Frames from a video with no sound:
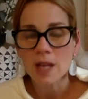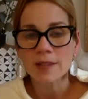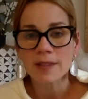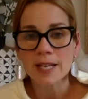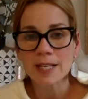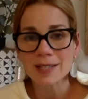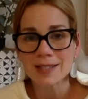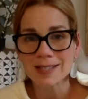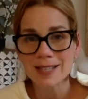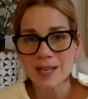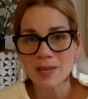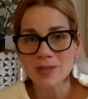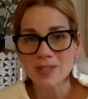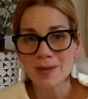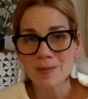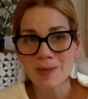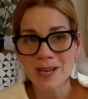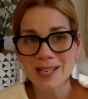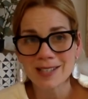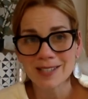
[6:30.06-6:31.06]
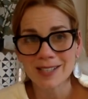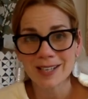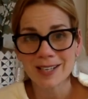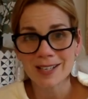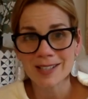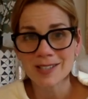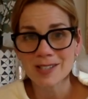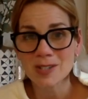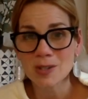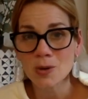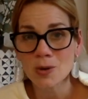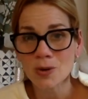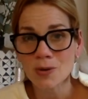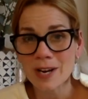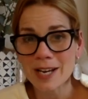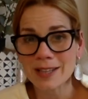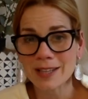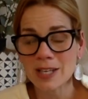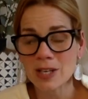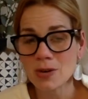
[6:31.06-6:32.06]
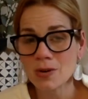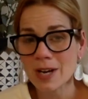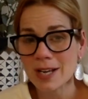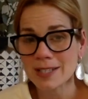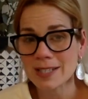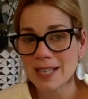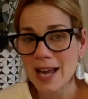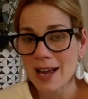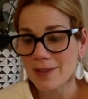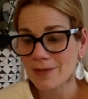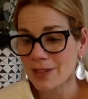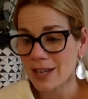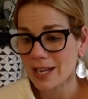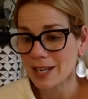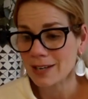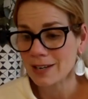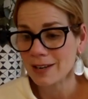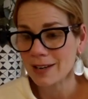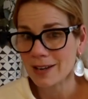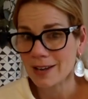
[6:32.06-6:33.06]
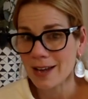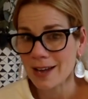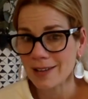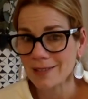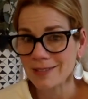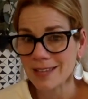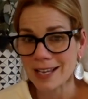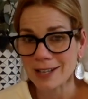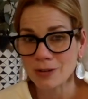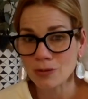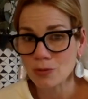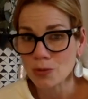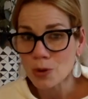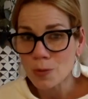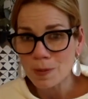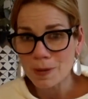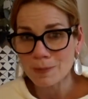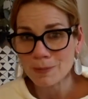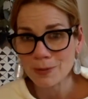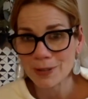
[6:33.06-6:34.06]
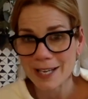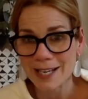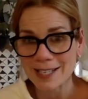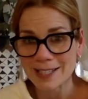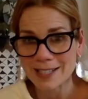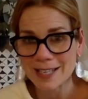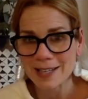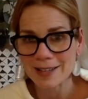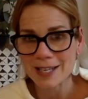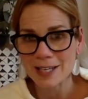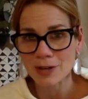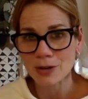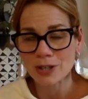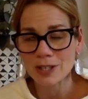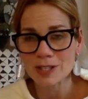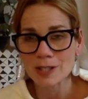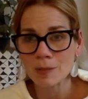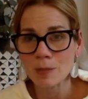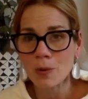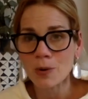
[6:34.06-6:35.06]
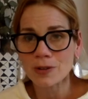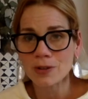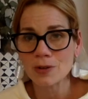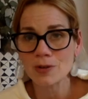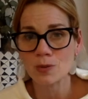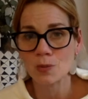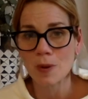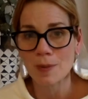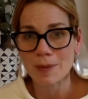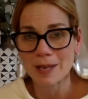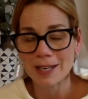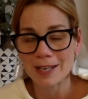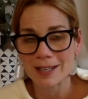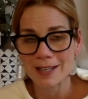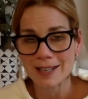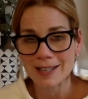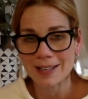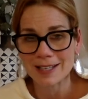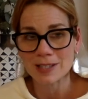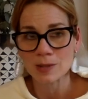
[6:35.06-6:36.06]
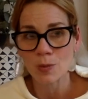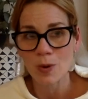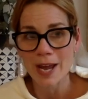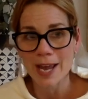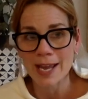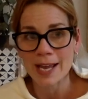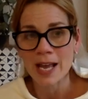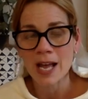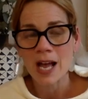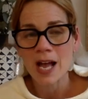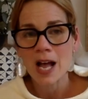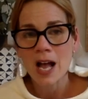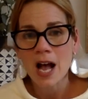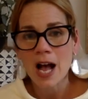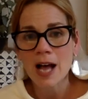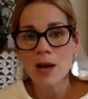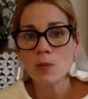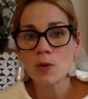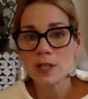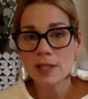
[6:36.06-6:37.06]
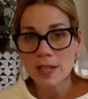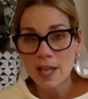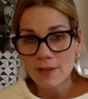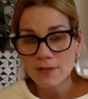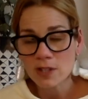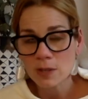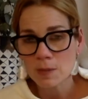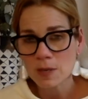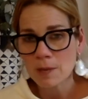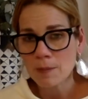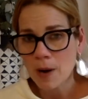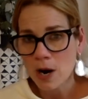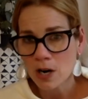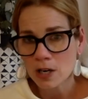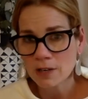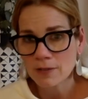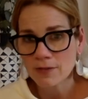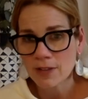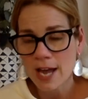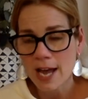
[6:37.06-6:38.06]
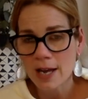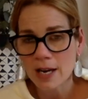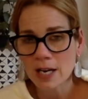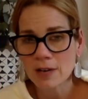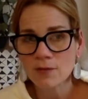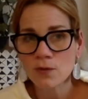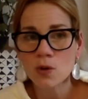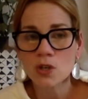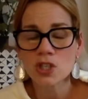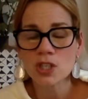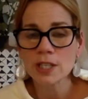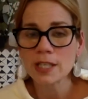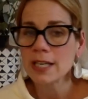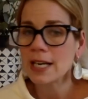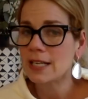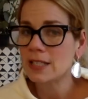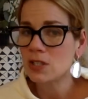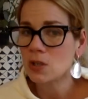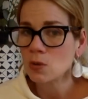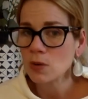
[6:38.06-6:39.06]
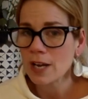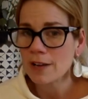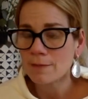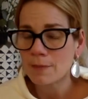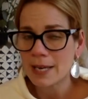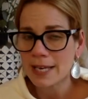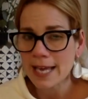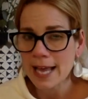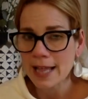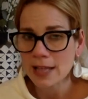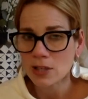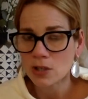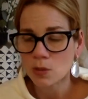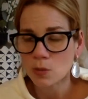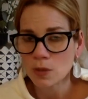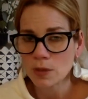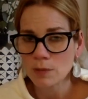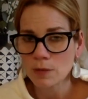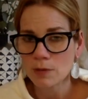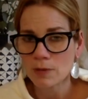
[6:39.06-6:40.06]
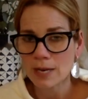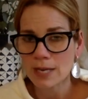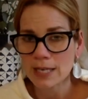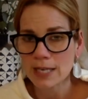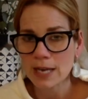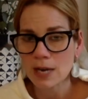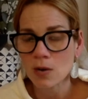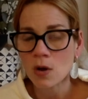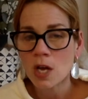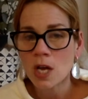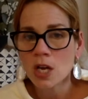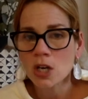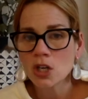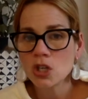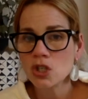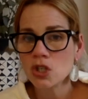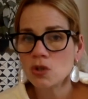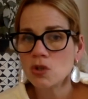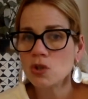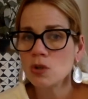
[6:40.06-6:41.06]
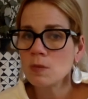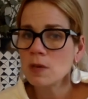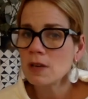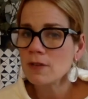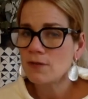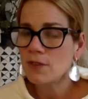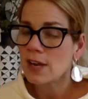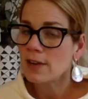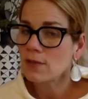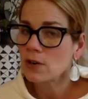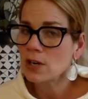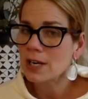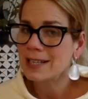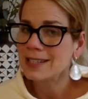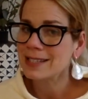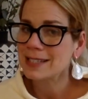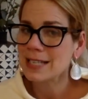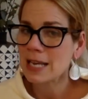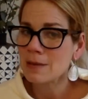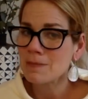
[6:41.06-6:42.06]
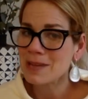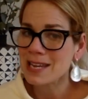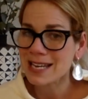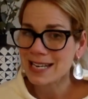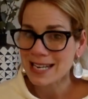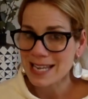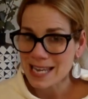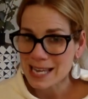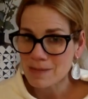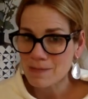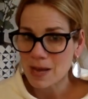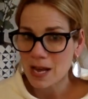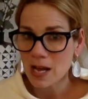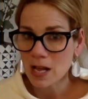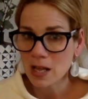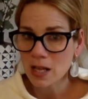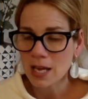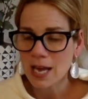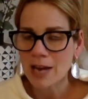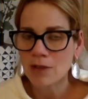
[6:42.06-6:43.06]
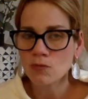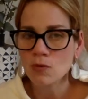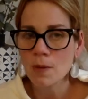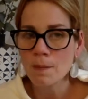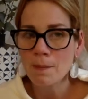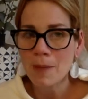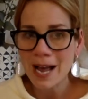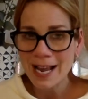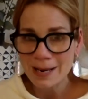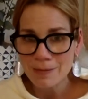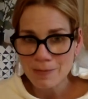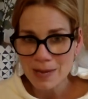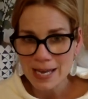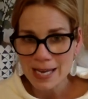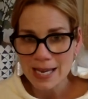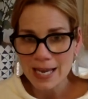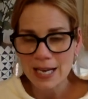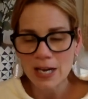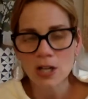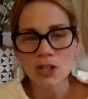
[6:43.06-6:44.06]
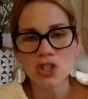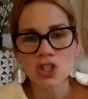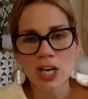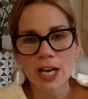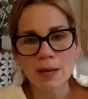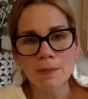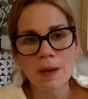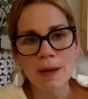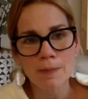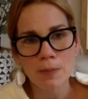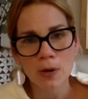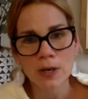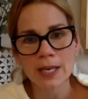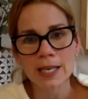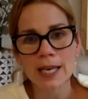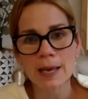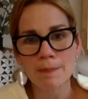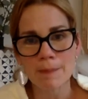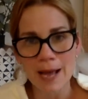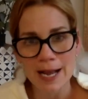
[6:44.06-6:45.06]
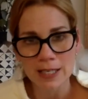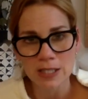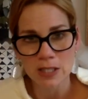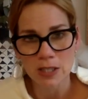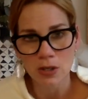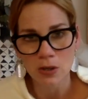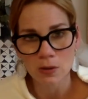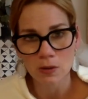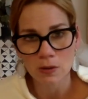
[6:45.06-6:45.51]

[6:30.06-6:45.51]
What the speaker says: That sounds amazing. It's so great that you guys have that group in place and that you're going to support those women in this way. I would love to be a part of that. Unfortunately, I don't have my calendar with me right now. Could you do me a favor and send me an email and remind me, and I'll check my book and get back to you.